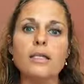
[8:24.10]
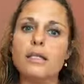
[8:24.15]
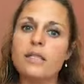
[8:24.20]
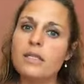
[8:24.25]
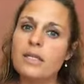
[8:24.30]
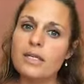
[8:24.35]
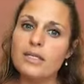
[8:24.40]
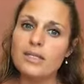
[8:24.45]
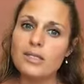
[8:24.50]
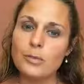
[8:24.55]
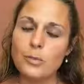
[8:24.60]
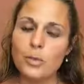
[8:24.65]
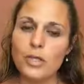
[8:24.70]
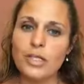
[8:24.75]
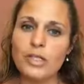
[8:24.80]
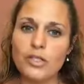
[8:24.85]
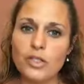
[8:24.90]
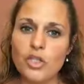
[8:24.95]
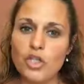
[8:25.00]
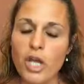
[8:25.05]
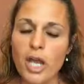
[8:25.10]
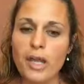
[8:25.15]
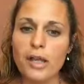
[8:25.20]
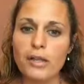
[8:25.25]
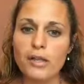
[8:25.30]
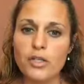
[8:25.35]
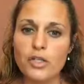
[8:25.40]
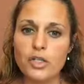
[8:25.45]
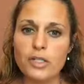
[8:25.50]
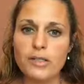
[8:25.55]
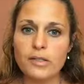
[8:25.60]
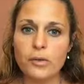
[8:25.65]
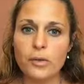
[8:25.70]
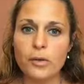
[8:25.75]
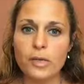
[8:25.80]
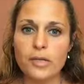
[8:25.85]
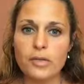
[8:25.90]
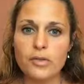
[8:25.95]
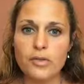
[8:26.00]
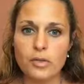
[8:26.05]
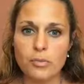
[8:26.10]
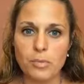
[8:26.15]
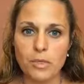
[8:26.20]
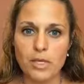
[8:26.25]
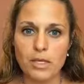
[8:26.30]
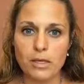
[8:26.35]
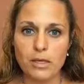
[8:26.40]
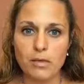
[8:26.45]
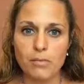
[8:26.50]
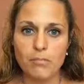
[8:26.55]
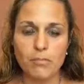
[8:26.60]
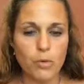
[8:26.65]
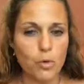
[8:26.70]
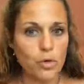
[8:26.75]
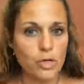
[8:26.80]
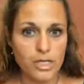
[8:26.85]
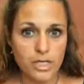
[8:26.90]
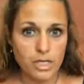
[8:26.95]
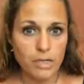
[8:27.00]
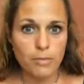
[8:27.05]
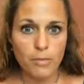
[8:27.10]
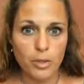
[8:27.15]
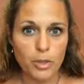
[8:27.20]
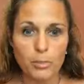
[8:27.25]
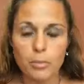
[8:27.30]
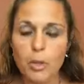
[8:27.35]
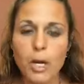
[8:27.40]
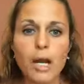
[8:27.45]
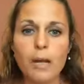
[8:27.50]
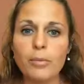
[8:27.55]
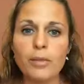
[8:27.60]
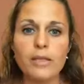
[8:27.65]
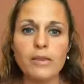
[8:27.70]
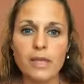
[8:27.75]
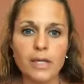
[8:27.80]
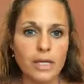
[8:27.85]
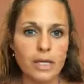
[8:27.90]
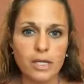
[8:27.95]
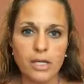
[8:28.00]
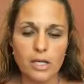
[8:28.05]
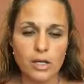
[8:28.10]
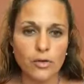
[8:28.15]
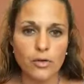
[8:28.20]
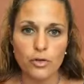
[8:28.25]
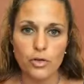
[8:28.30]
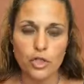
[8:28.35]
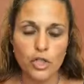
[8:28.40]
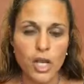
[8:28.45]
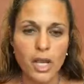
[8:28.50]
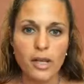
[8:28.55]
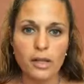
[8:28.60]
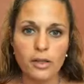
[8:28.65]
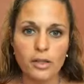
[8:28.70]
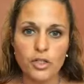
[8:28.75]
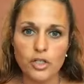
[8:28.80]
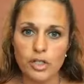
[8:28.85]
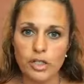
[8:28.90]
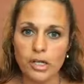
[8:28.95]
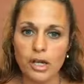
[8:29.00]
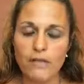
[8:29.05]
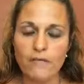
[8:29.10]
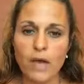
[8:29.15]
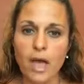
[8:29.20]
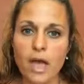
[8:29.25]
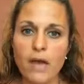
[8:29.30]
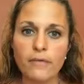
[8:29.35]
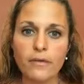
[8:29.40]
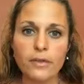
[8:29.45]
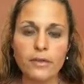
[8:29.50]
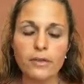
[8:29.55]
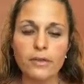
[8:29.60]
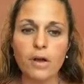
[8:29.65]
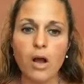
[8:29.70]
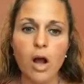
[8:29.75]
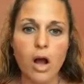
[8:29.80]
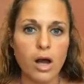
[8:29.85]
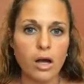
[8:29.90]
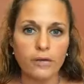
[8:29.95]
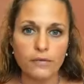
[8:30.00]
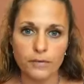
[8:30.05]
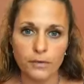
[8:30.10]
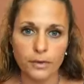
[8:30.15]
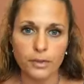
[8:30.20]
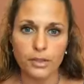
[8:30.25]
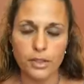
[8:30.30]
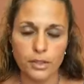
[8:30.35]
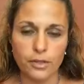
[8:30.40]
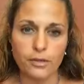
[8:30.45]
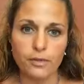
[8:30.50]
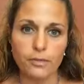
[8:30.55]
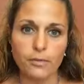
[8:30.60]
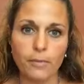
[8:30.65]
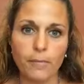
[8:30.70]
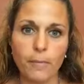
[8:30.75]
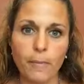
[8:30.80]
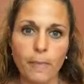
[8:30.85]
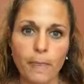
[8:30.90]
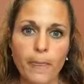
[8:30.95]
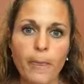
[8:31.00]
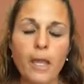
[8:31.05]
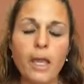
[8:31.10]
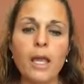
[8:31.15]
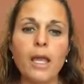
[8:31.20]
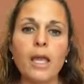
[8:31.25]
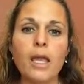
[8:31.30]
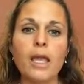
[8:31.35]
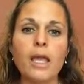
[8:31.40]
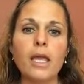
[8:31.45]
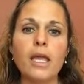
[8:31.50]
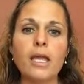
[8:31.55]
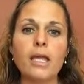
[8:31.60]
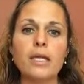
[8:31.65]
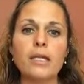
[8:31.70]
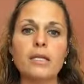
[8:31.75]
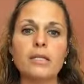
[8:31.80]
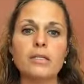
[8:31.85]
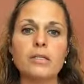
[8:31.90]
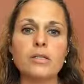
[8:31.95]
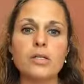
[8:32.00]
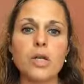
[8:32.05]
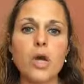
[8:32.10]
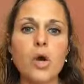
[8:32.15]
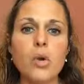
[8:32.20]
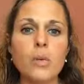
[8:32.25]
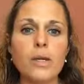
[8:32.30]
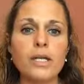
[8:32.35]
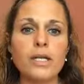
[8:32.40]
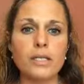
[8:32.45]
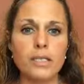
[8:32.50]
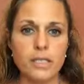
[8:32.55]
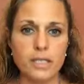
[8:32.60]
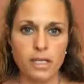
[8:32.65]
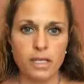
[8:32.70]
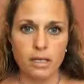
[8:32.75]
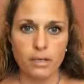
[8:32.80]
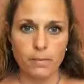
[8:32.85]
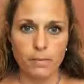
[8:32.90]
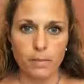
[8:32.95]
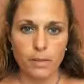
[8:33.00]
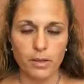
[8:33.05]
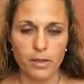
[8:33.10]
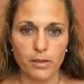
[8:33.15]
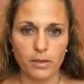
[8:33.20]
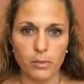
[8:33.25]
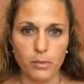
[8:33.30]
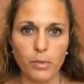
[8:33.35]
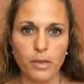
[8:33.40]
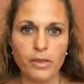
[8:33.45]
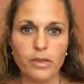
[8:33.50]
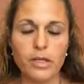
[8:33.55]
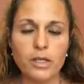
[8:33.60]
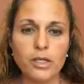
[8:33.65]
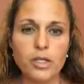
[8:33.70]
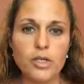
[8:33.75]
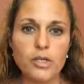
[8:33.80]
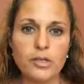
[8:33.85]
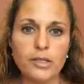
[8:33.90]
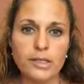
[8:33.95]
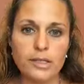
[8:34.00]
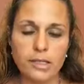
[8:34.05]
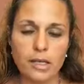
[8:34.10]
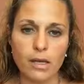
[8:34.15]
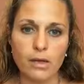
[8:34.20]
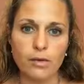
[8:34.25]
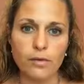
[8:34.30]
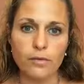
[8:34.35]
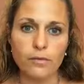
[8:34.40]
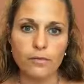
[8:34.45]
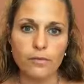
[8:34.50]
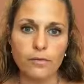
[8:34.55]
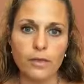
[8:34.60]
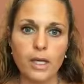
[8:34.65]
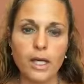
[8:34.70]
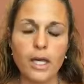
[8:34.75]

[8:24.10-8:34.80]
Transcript: this week's challenge is going to be more deeper probably than any other challenge that I've ever offered you. And it's going deep within yourself